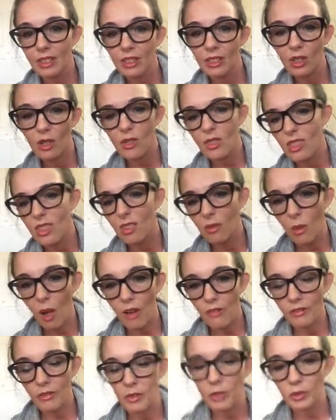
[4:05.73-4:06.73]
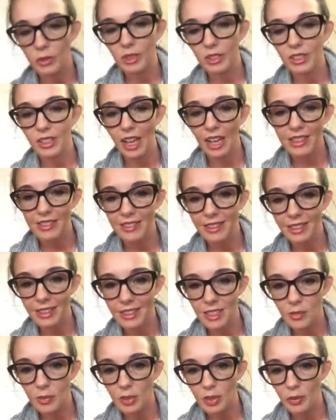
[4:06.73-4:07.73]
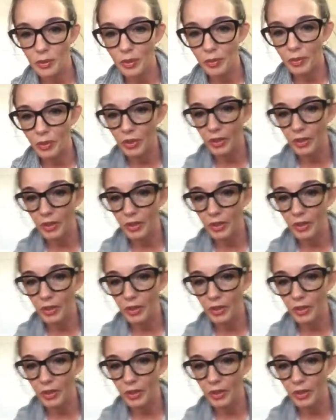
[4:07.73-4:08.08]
closes them off from the world. It isolates them a little bit